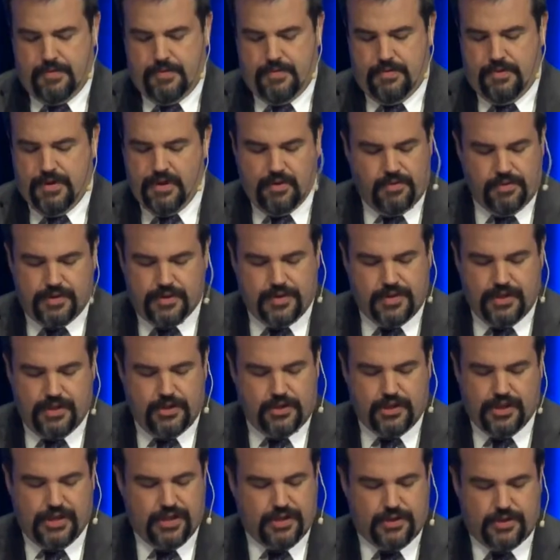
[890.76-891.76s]
We don't see
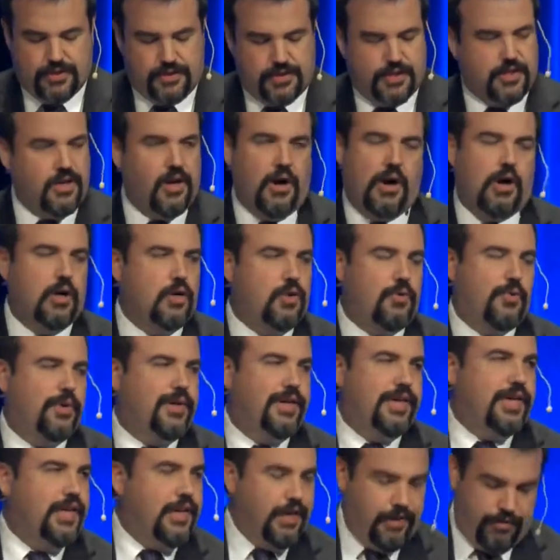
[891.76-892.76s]
Jesus the
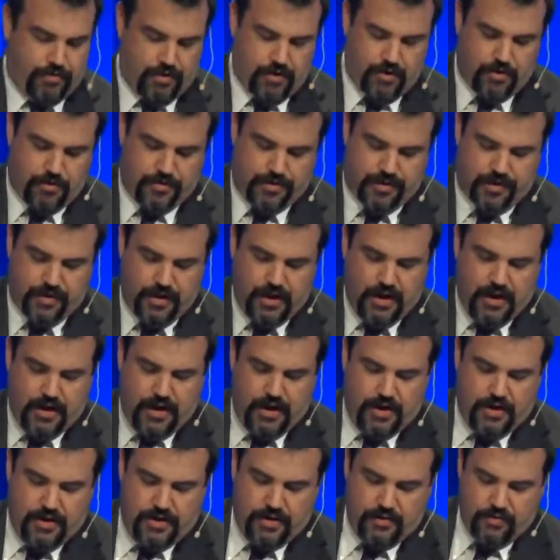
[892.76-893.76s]
conquering hero, the
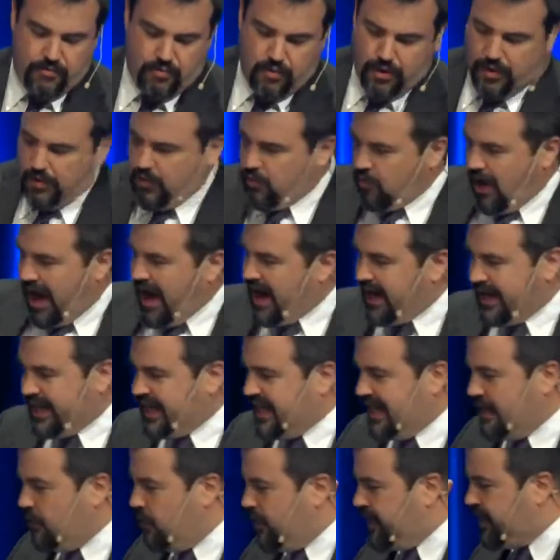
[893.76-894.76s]
riding
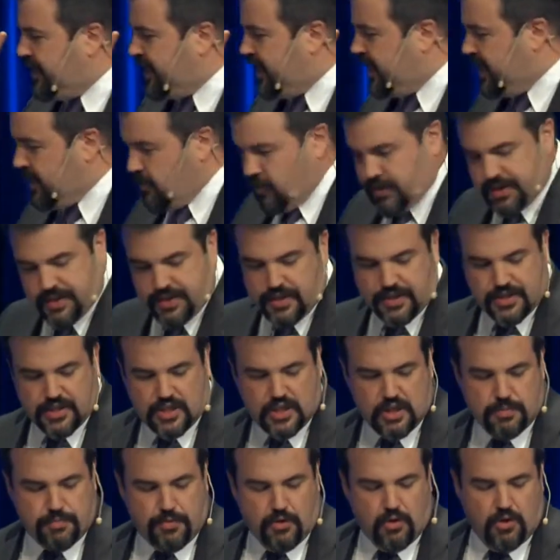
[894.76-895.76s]
in with
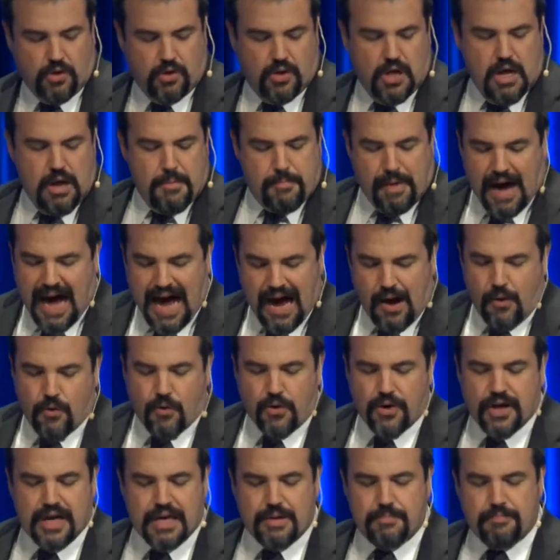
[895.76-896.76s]
irresistible
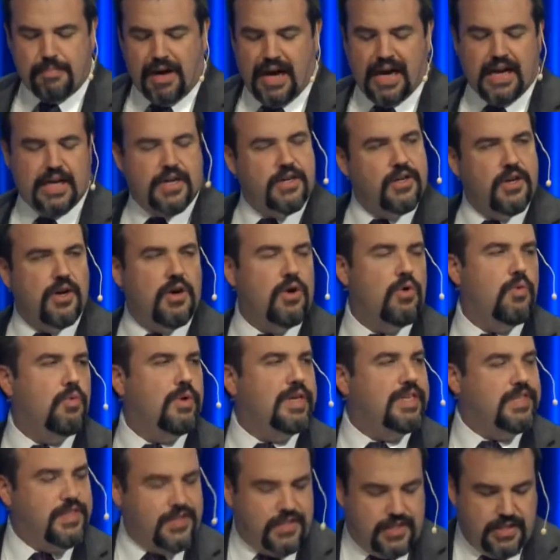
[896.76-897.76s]
power and might. No,
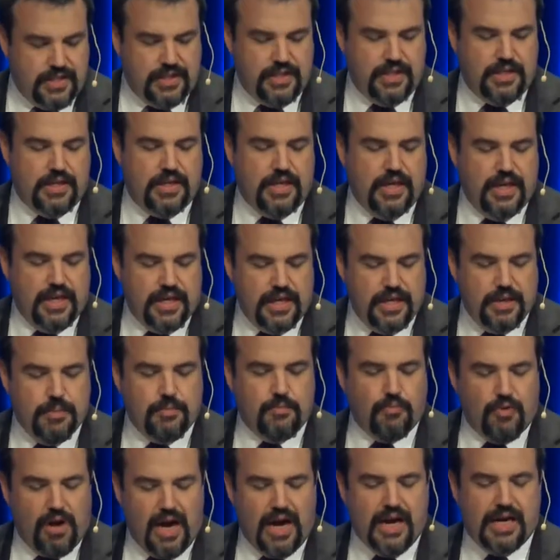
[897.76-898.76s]
we see
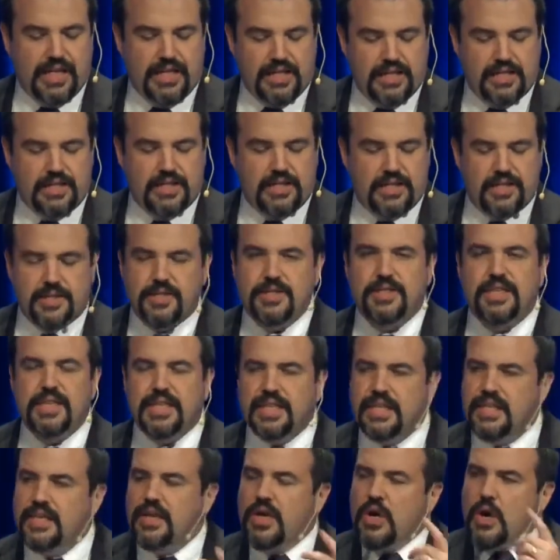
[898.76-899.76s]
him riding into the
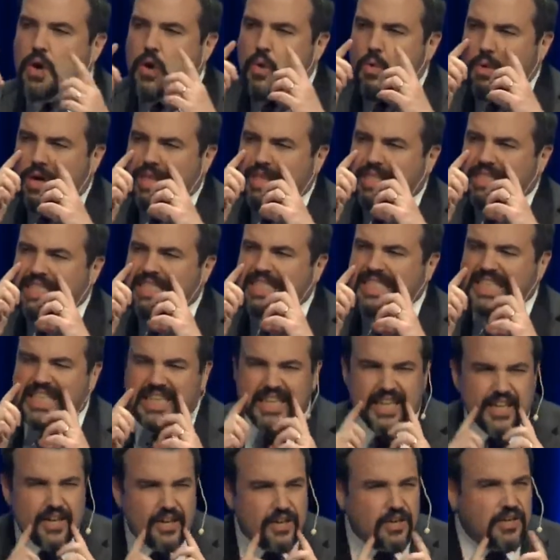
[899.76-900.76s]
city with
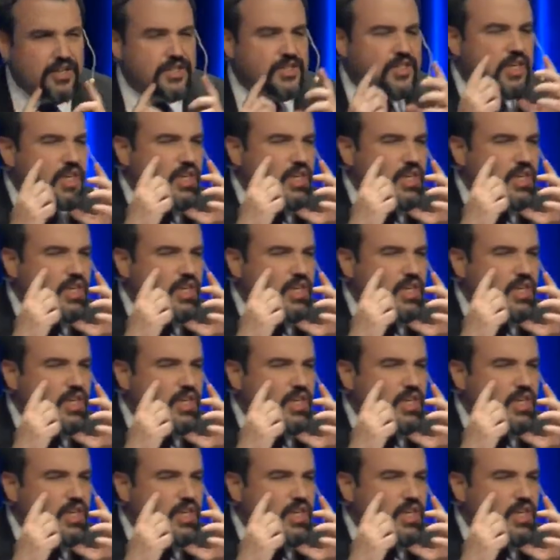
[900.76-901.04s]
tears